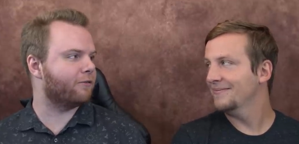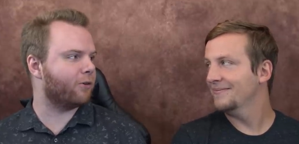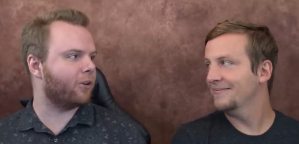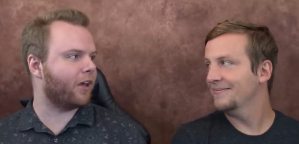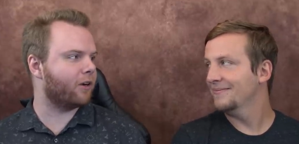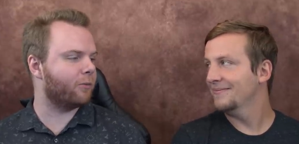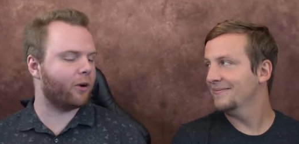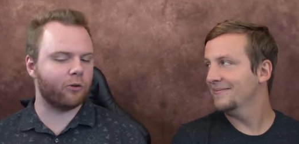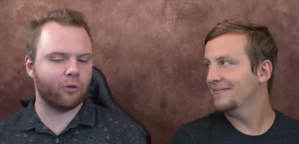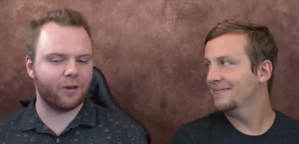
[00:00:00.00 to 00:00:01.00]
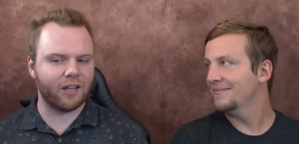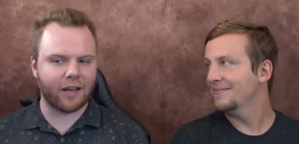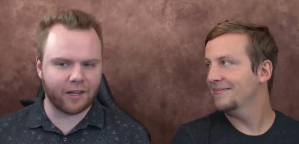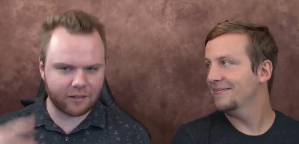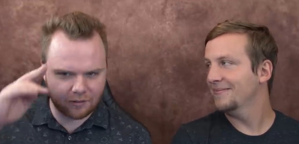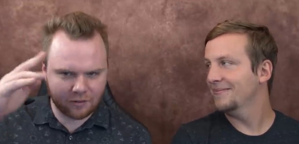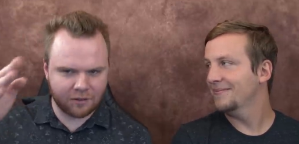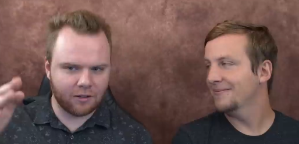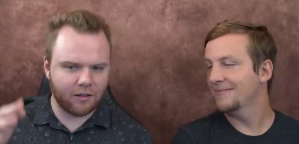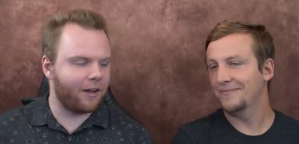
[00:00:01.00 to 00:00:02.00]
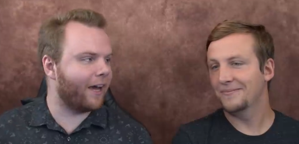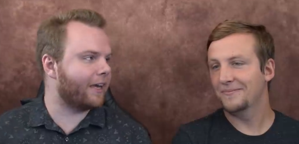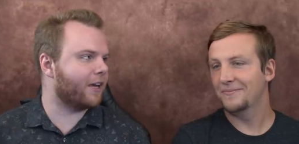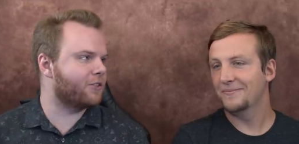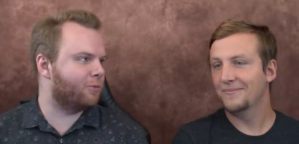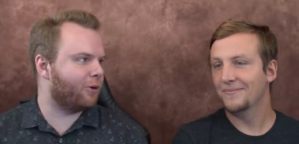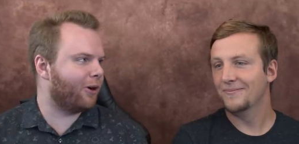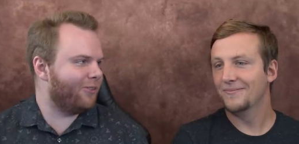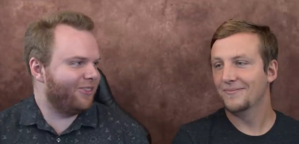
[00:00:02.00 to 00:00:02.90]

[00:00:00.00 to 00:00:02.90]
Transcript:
Speaker 1: for like her brother and be like, I got you, bro.